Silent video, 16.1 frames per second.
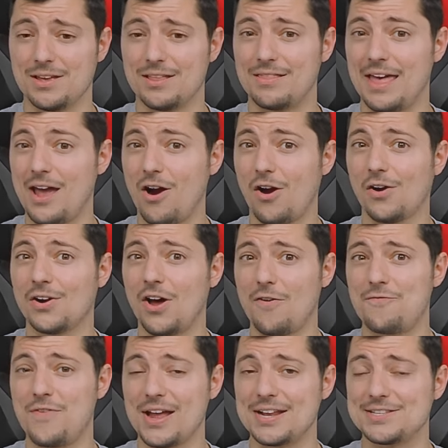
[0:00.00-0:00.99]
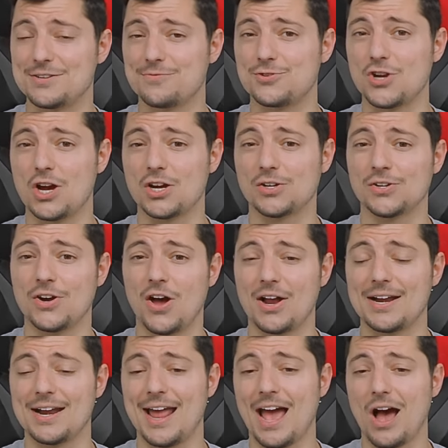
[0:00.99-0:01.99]
They are an offensive
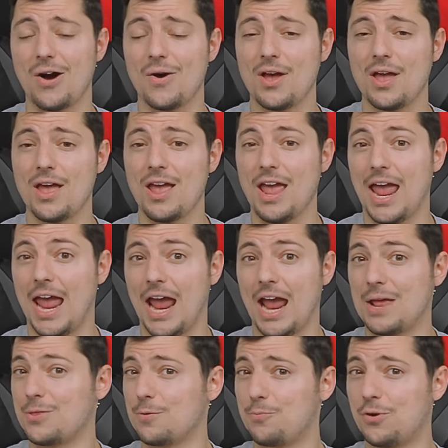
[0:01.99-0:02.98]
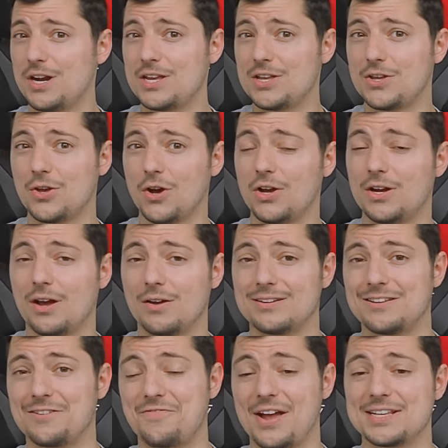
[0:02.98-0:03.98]
juggernaut now, and they're pretty good
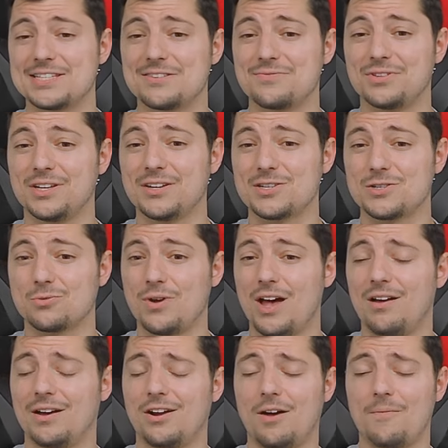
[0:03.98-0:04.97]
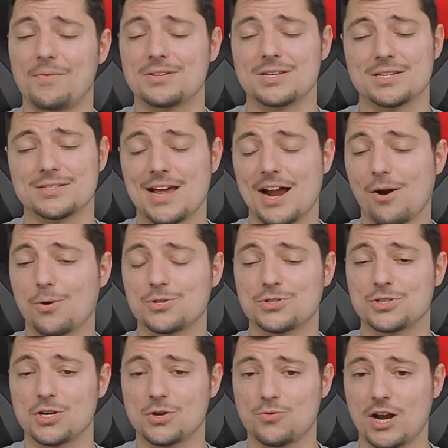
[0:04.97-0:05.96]
defensively as well, and obviously Saros
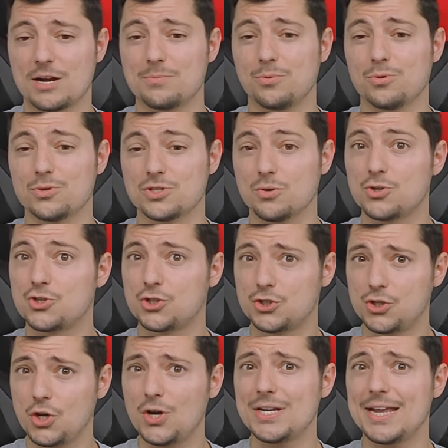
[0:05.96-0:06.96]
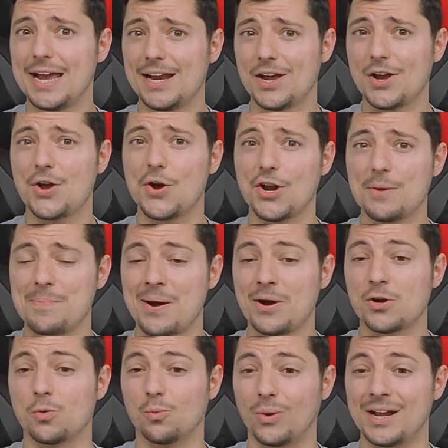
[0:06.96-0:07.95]
is incredible, so should get a good
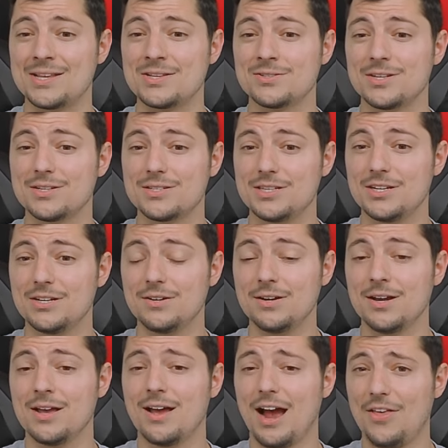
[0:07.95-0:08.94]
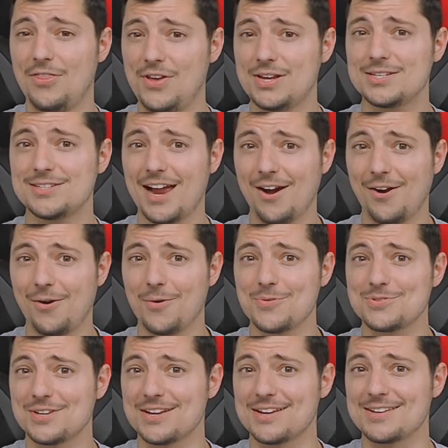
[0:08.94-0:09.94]
amount of wins this year. I think
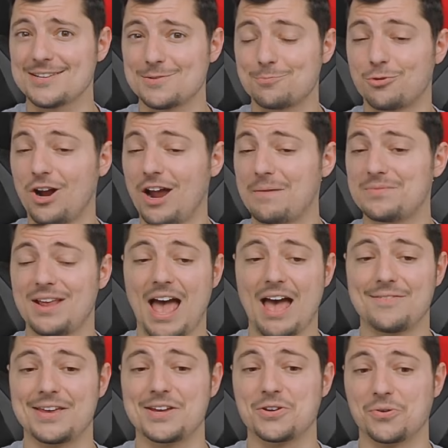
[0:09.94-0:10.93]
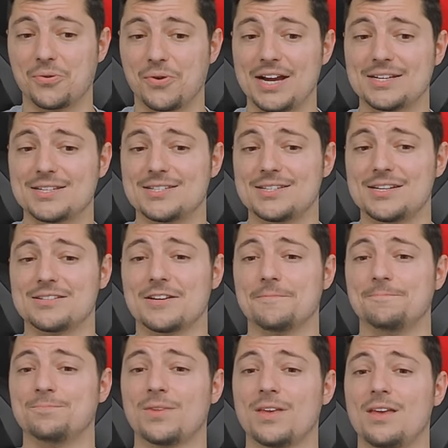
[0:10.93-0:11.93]
Saros is primed to have a great season.